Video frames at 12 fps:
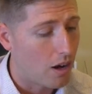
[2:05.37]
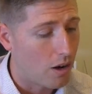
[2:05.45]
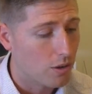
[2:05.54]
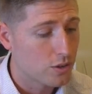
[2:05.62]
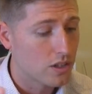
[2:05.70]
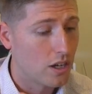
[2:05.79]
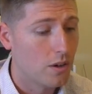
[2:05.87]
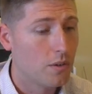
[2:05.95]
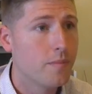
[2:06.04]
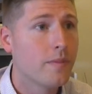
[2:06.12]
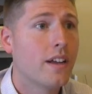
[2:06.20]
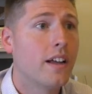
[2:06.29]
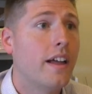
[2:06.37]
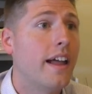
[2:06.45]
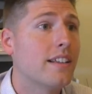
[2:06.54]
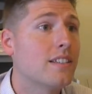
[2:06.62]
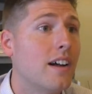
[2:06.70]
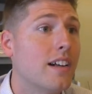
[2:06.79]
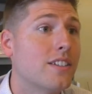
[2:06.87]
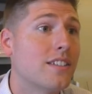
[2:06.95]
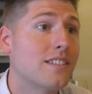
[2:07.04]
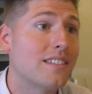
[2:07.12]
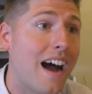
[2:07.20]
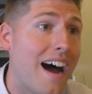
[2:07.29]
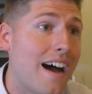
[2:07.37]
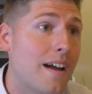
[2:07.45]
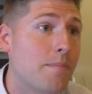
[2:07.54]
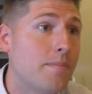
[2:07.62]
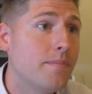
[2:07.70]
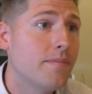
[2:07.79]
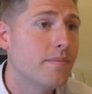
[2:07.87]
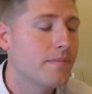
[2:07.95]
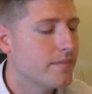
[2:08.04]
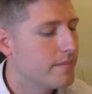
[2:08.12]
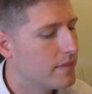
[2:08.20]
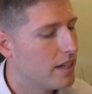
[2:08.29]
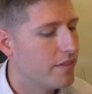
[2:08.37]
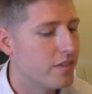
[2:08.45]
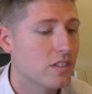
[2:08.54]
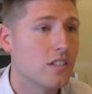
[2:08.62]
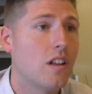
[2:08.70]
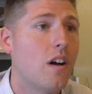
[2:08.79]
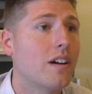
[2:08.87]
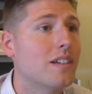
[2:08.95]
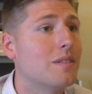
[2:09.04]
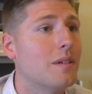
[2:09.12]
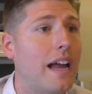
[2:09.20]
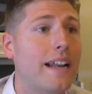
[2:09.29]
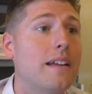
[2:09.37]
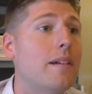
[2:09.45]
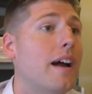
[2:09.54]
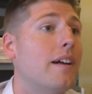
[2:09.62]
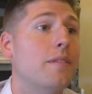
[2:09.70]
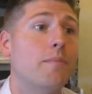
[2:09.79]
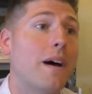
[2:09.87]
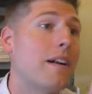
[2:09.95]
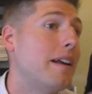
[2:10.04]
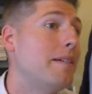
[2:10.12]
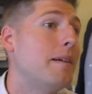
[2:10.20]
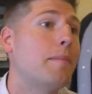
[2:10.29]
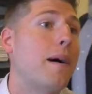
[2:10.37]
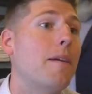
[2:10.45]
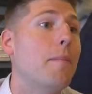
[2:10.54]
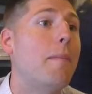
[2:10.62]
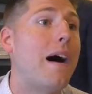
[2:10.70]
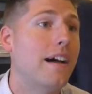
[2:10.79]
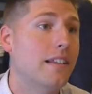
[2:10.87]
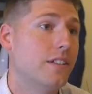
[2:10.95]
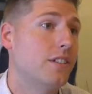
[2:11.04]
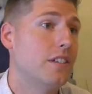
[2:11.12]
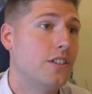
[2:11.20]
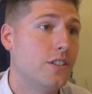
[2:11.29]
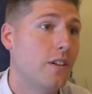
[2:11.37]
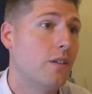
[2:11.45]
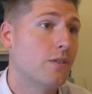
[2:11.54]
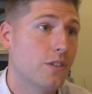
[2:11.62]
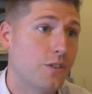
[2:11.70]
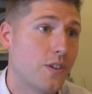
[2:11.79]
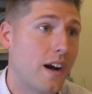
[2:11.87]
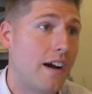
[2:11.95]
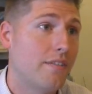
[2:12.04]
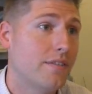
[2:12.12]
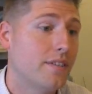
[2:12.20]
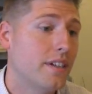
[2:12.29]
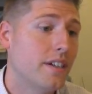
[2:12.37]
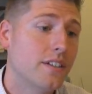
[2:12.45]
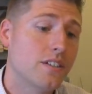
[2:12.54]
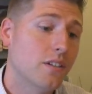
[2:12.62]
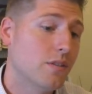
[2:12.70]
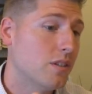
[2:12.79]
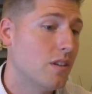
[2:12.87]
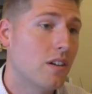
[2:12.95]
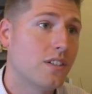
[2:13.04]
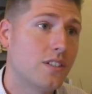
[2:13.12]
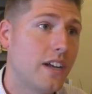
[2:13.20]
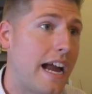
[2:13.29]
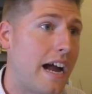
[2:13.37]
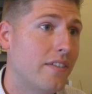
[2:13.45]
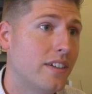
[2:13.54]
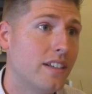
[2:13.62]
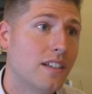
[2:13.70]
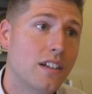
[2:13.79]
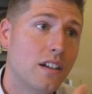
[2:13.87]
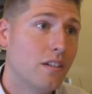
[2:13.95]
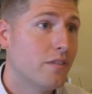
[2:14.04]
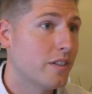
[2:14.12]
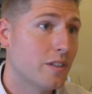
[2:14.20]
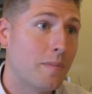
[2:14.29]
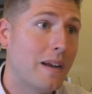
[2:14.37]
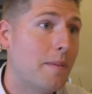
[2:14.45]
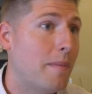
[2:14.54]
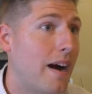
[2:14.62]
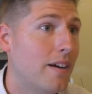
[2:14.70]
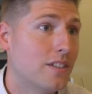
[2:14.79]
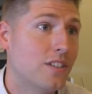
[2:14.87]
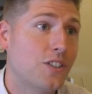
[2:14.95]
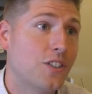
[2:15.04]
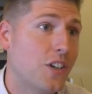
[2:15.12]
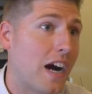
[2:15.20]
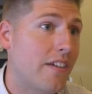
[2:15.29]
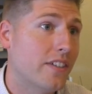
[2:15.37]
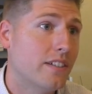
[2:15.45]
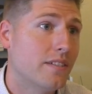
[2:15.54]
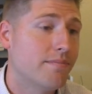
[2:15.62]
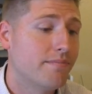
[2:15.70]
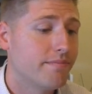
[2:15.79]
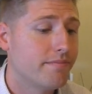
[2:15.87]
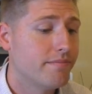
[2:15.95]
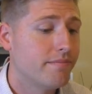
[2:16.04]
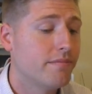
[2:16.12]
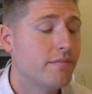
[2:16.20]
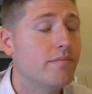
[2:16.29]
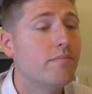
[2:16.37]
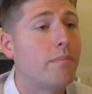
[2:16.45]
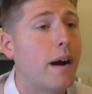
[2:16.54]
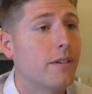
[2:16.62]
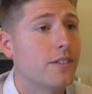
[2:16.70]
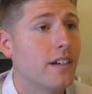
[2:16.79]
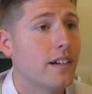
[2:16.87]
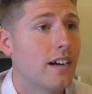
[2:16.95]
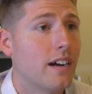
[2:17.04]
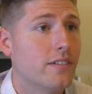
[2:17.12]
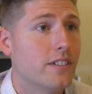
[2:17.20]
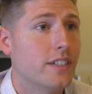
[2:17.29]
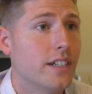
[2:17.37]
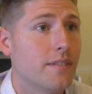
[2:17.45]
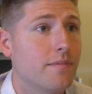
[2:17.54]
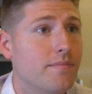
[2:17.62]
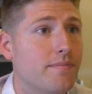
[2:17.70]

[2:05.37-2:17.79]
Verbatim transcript: Also, that's not just time, for as long as any amount any amount of mileage that you also drive. So as long as you have it, for as many miles as you drive it. Powertrain coverage here.